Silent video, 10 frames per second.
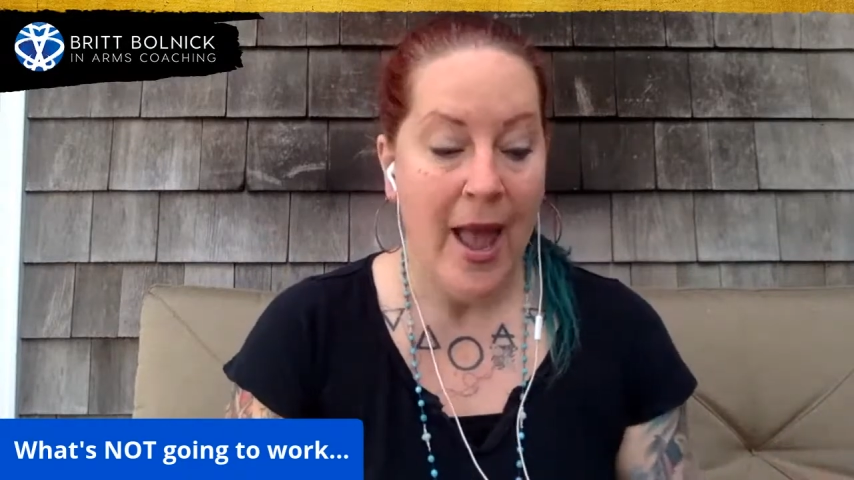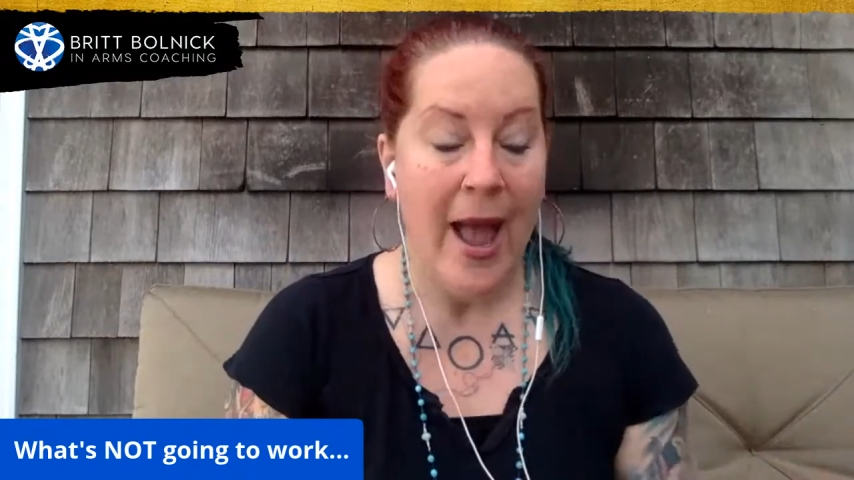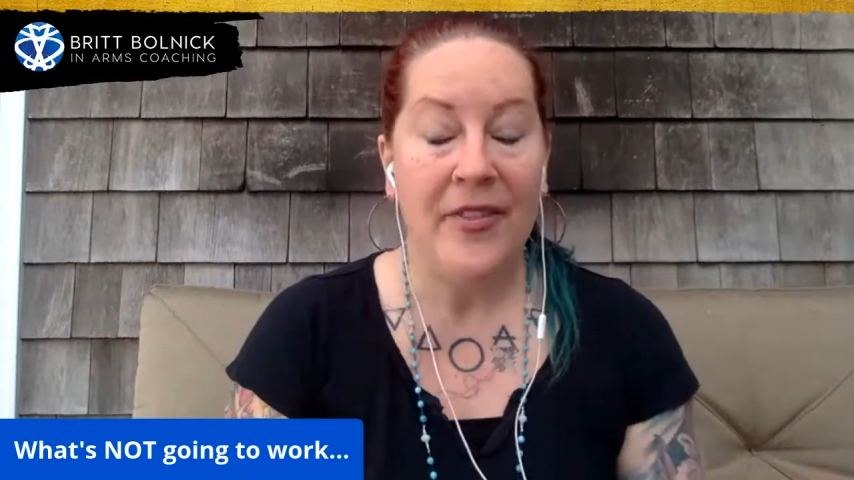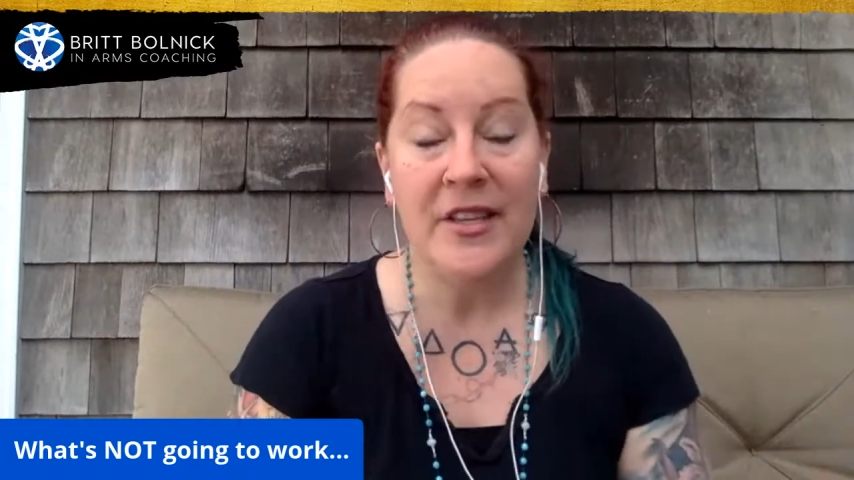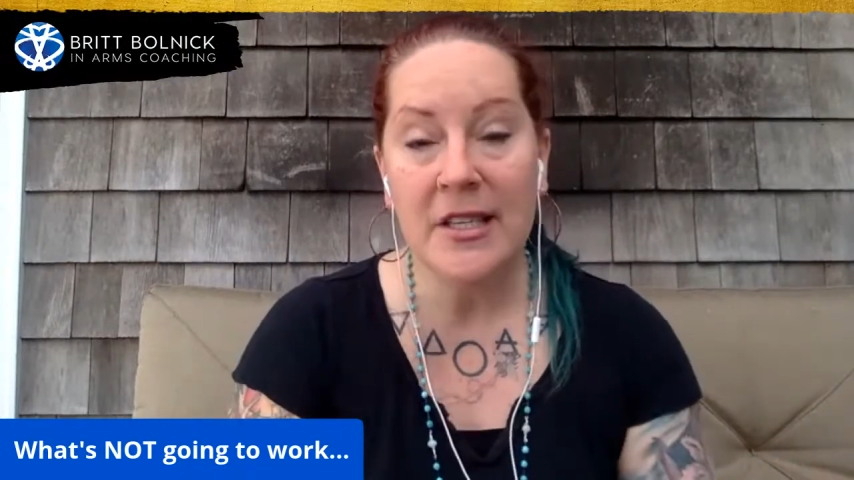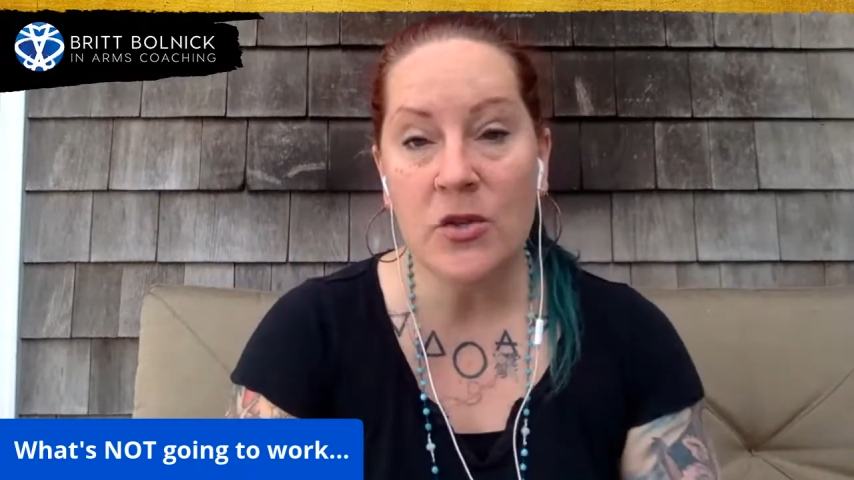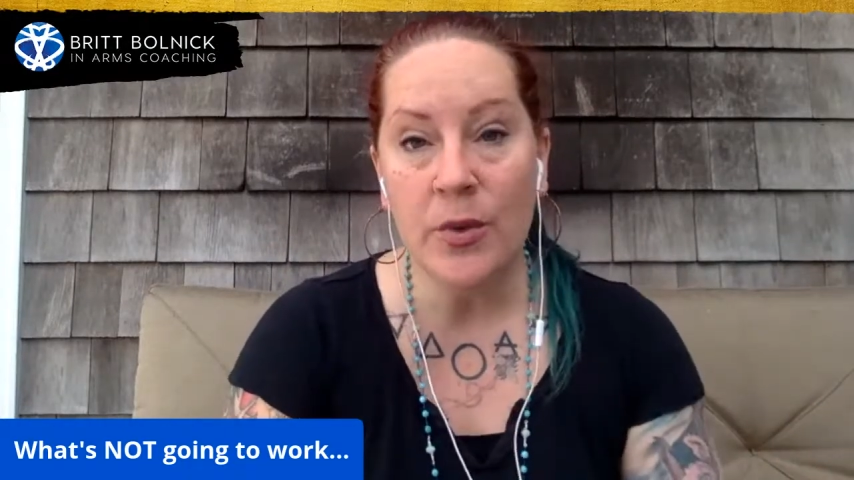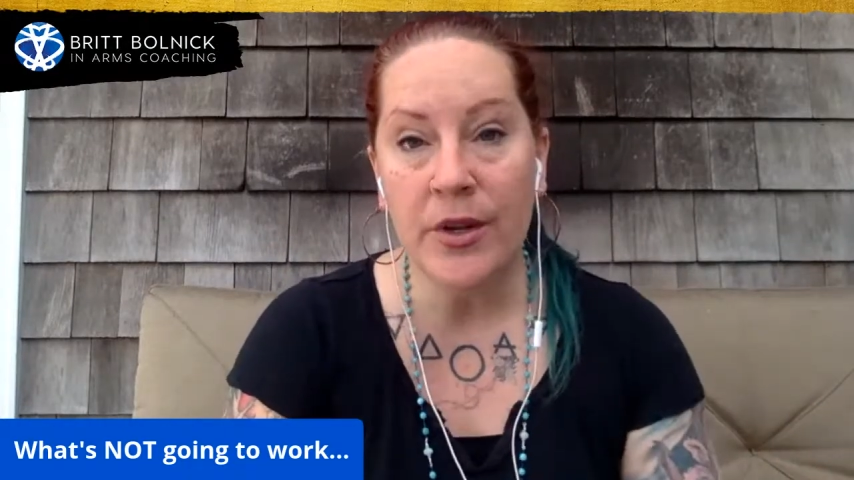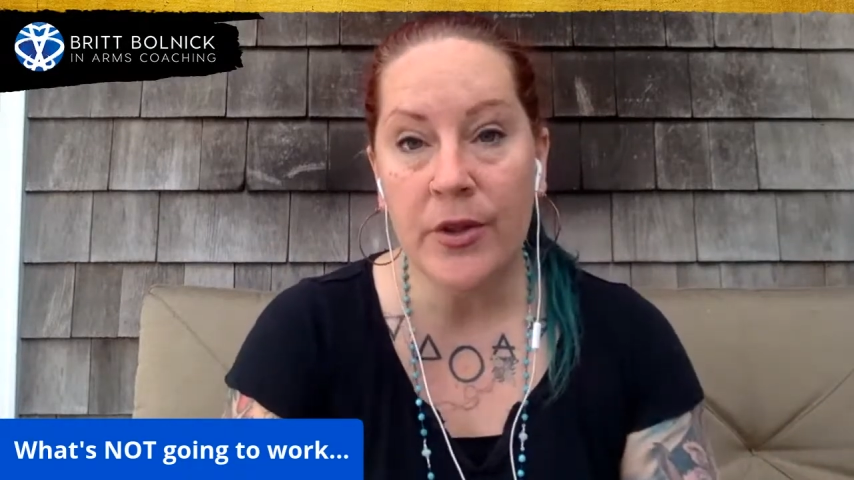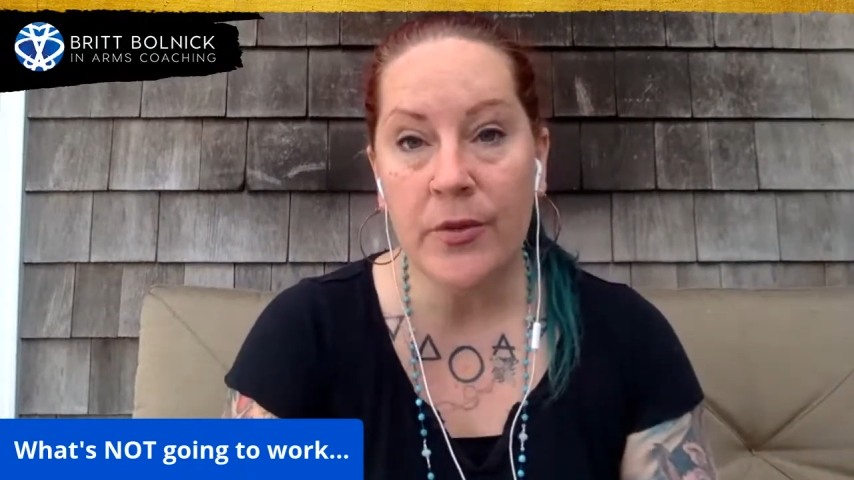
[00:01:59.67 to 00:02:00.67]
And this is
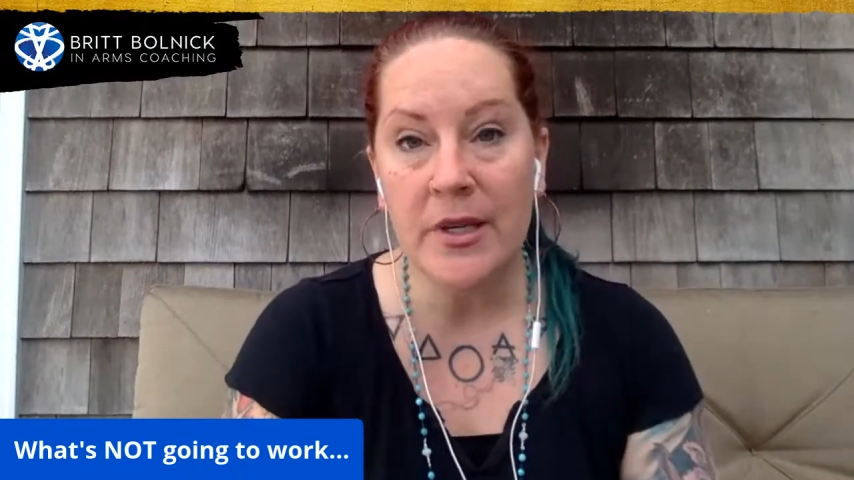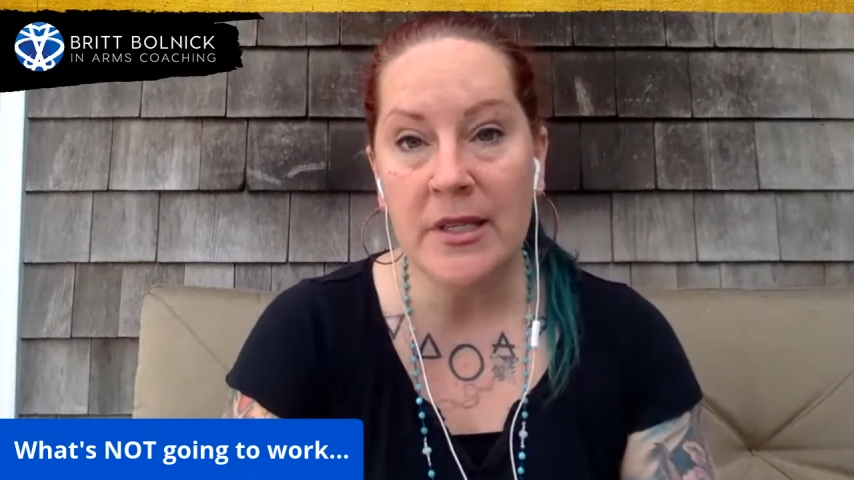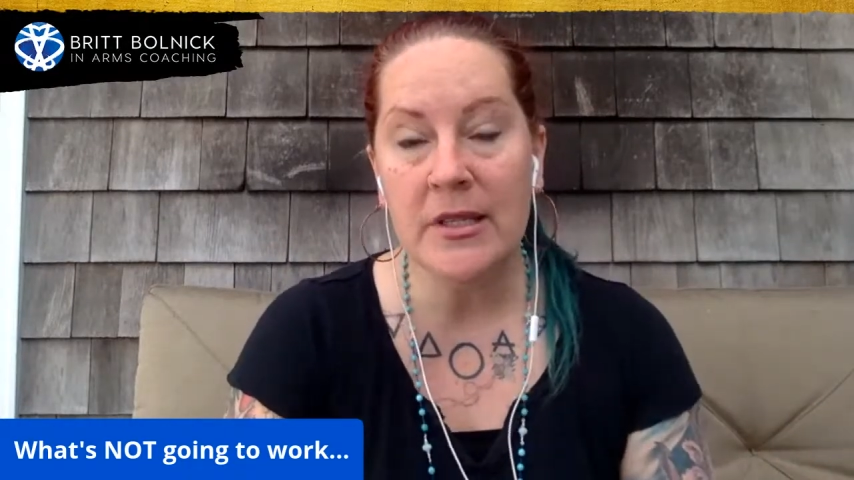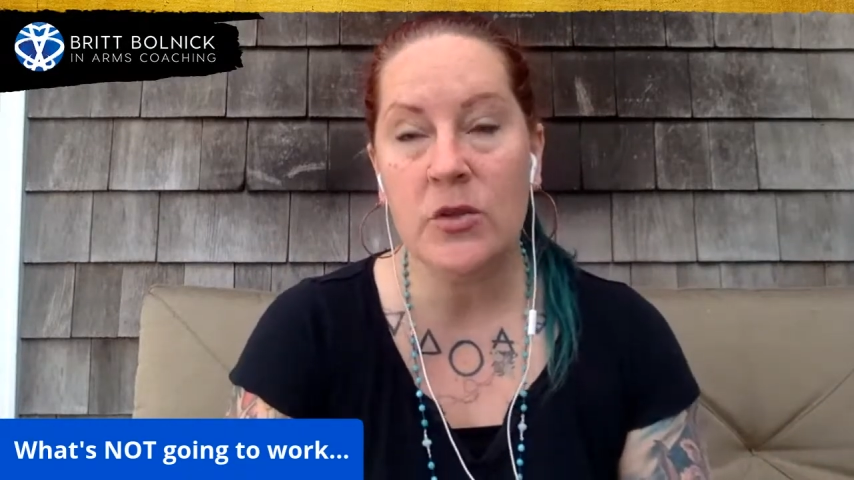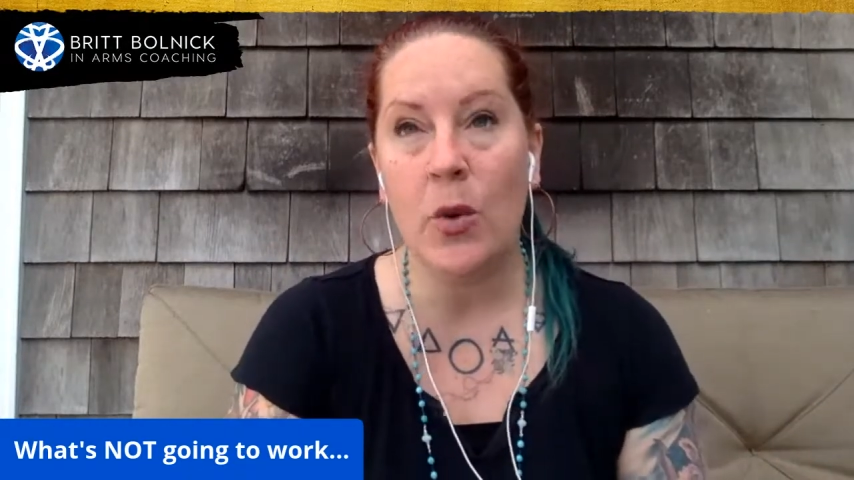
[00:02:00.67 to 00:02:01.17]
one of the reasons